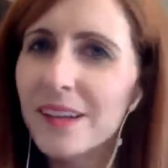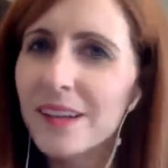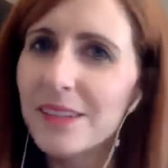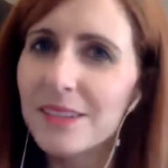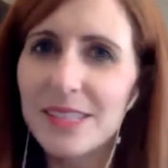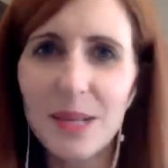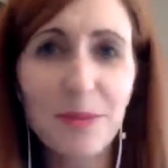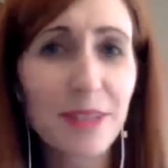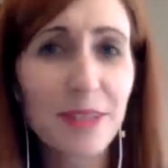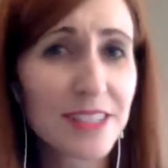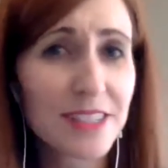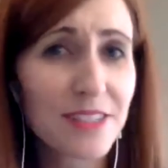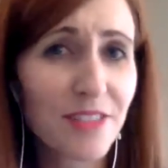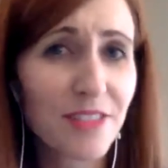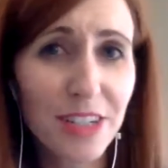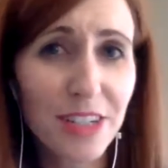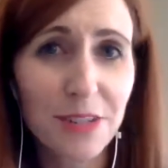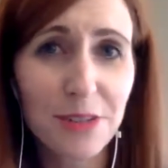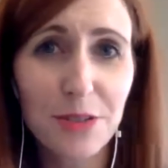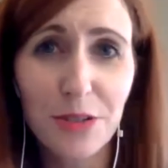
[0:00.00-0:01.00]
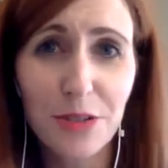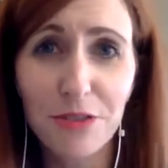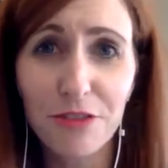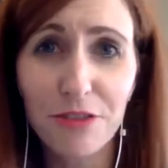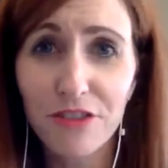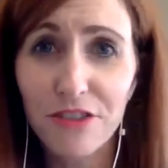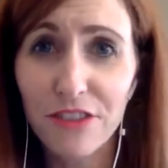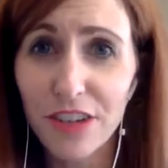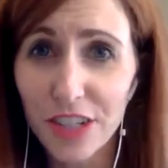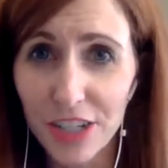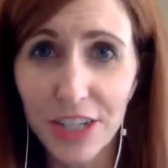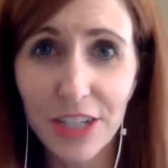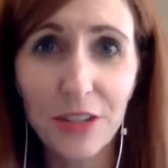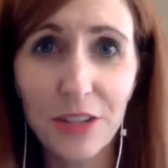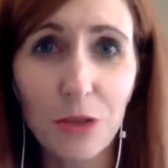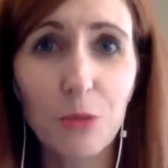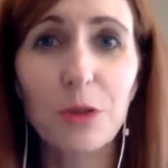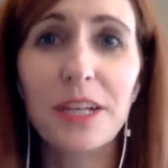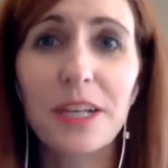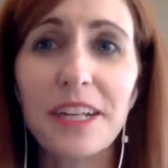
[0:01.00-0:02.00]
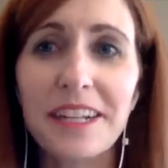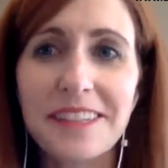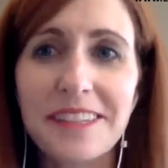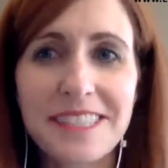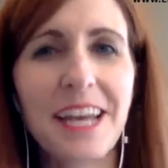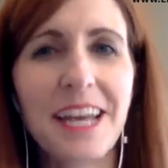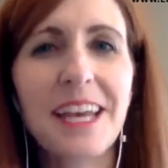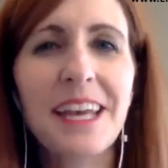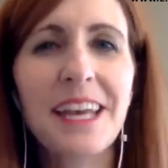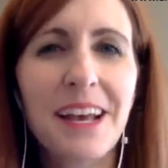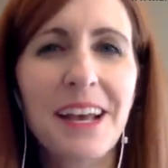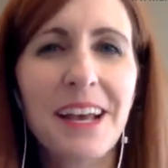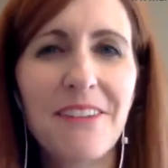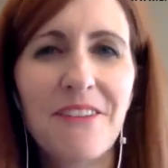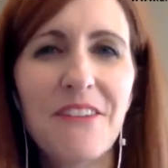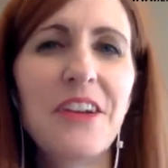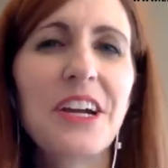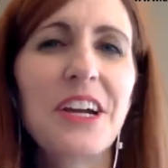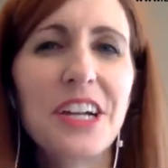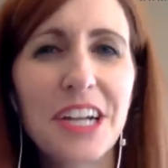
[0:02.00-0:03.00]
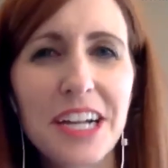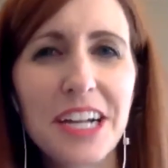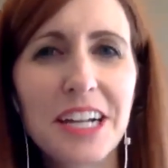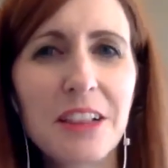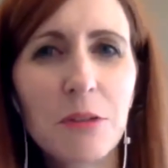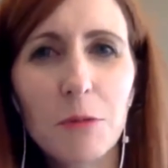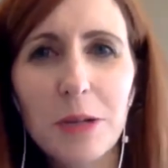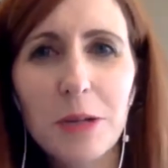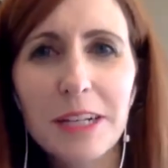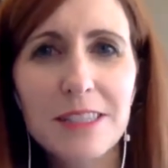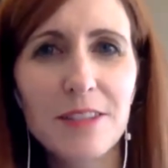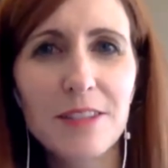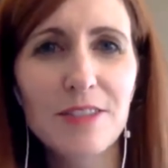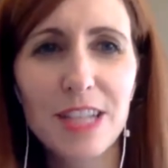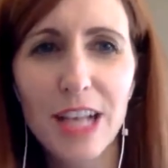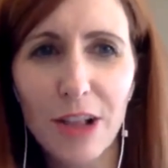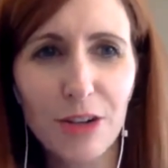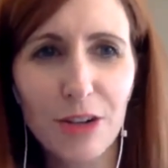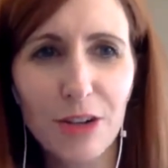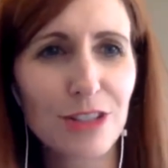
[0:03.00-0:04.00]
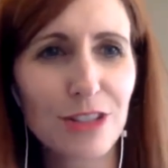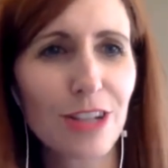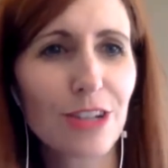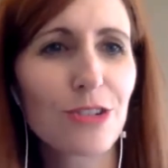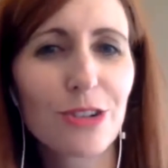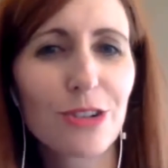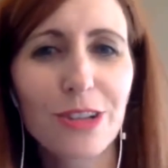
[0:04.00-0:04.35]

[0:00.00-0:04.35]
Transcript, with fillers: Some of these videos are very in the weeds, very in the weeds of Seller Central